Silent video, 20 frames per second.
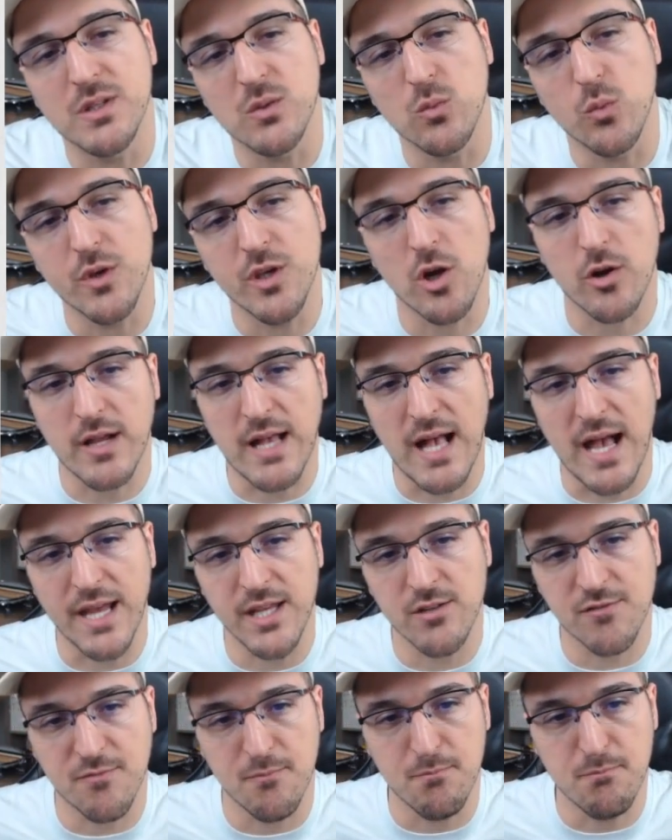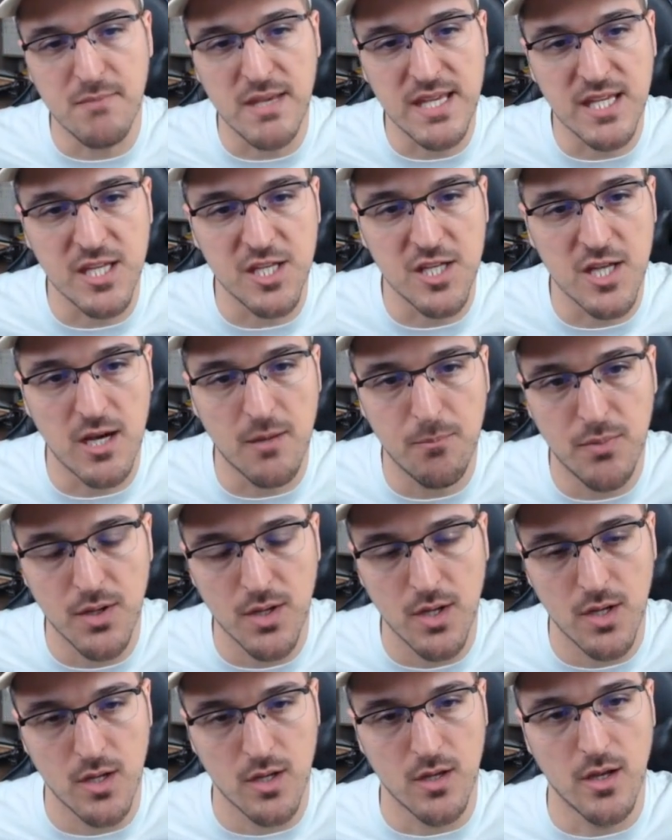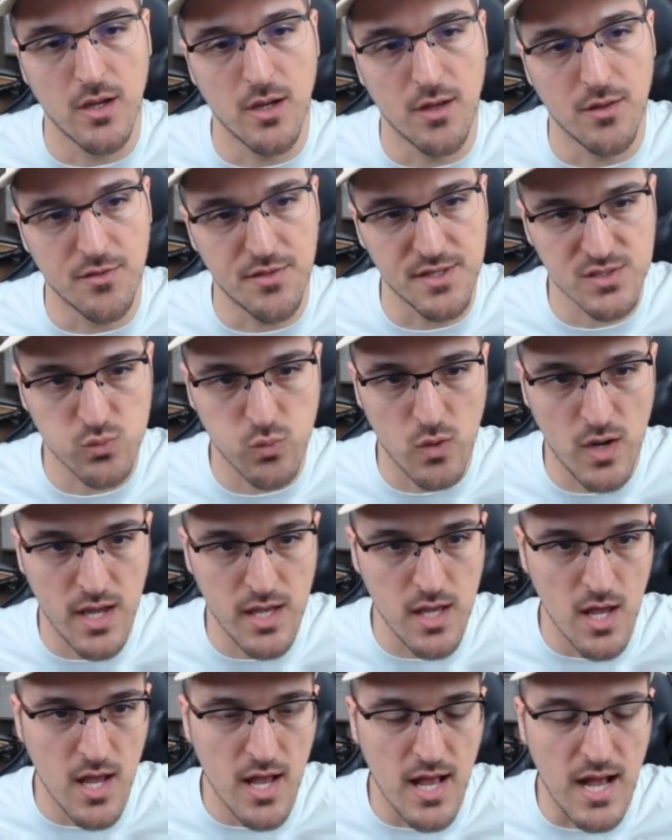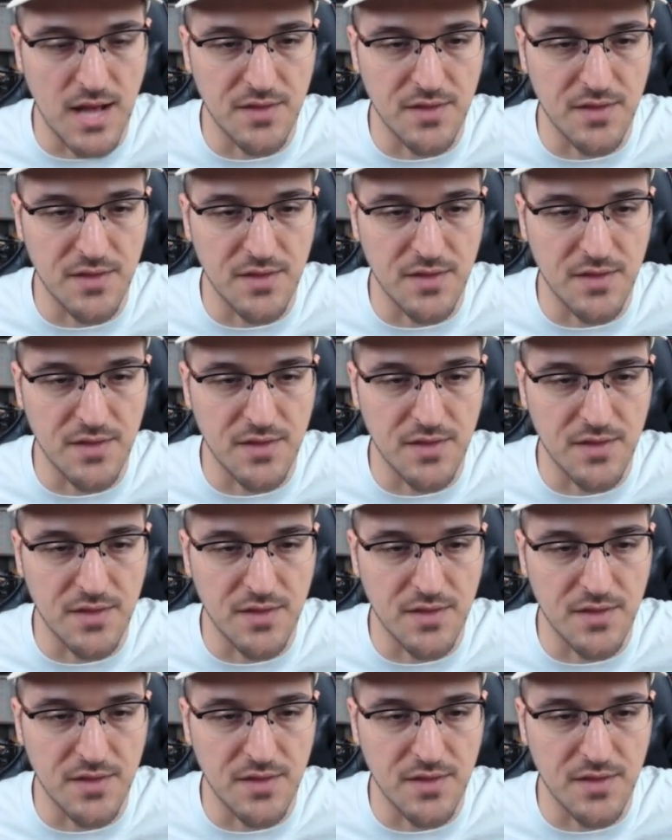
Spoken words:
but we are kind of making up this way.